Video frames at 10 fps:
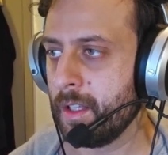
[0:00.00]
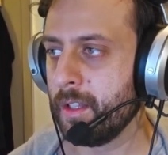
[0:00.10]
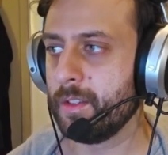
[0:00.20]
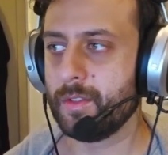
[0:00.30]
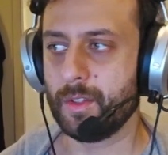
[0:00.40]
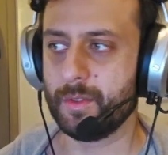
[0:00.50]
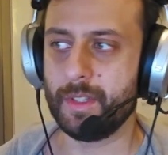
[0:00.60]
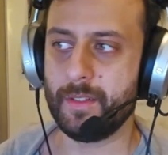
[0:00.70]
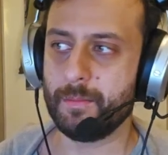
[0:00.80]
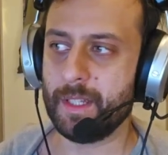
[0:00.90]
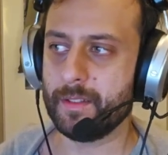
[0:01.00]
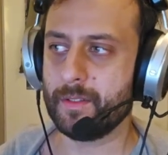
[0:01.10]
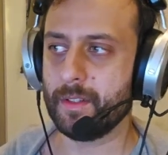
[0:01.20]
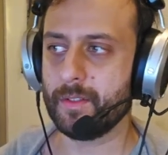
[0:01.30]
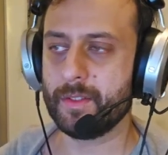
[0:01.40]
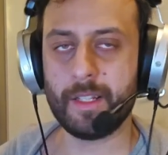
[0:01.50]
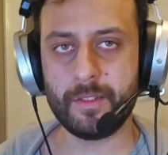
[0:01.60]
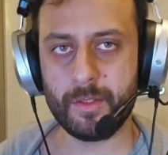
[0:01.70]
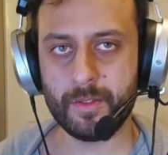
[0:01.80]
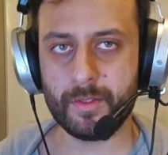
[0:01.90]
So this means
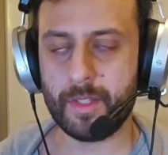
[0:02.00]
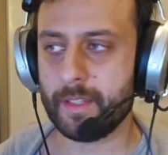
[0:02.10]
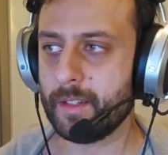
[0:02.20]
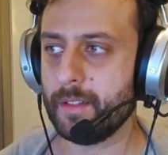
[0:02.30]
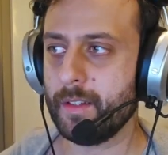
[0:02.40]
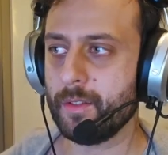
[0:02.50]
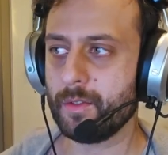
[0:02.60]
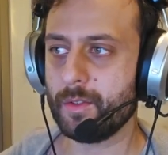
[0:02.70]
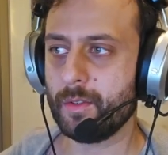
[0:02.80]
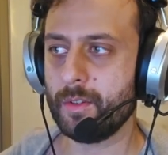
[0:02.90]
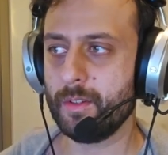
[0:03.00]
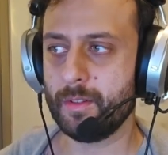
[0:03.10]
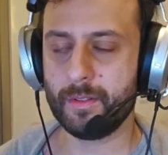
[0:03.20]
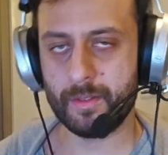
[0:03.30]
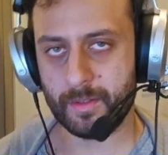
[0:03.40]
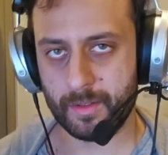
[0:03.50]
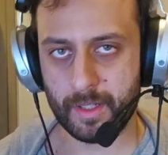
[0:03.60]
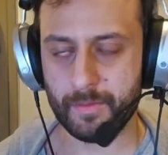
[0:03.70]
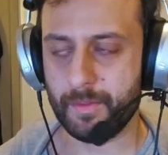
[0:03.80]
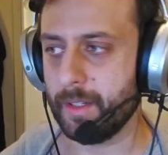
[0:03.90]
Celsius text editing controller
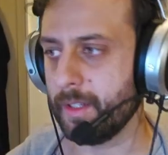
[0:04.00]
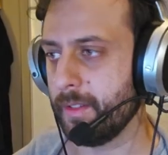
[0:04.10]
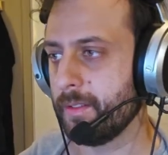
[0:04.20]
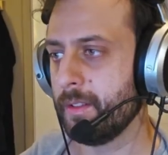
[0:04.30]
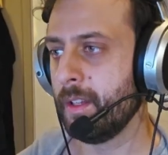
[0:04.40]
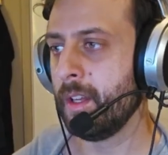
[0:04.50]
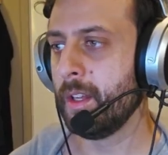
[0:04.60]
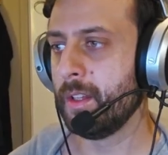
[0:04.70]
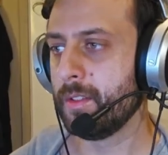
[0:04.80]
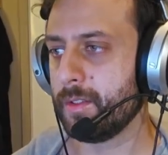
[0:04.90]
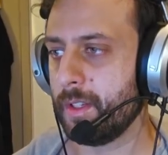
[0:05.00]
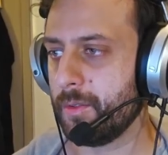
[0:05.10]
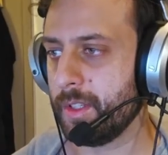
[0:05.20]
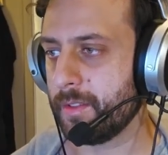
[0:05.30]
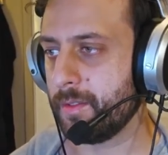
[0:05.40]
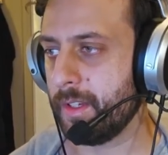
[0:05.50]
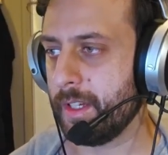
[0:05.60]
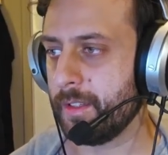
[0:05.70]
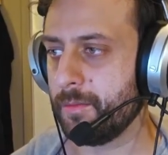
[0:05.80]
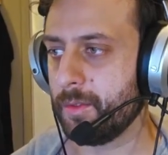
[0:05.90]
and Fahrenheit. So now we just add
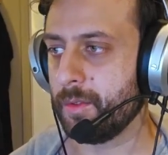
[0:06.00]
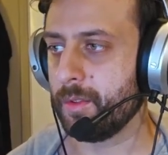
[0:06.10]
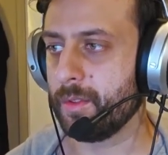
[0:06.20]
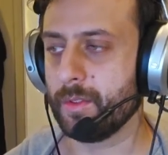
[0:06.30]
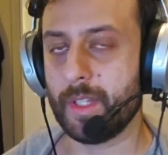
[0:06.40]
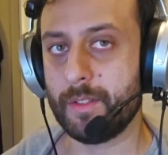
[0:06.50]
them to the text